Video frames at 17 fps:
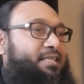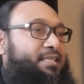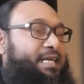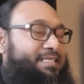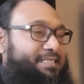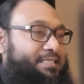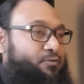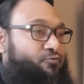
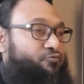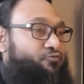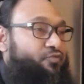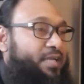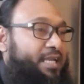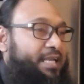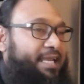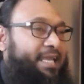That's the
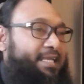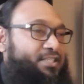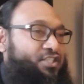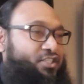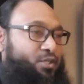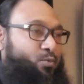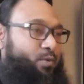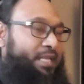real
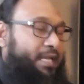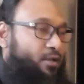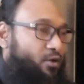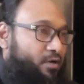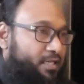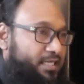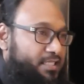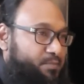engine. When I
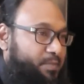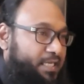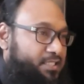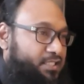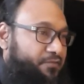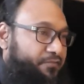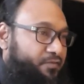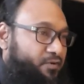look at this
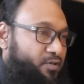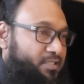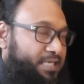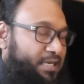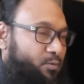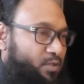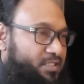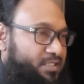picture first,
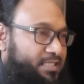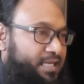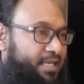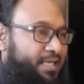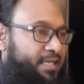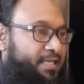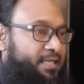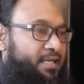I was
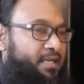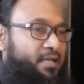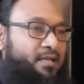thinking,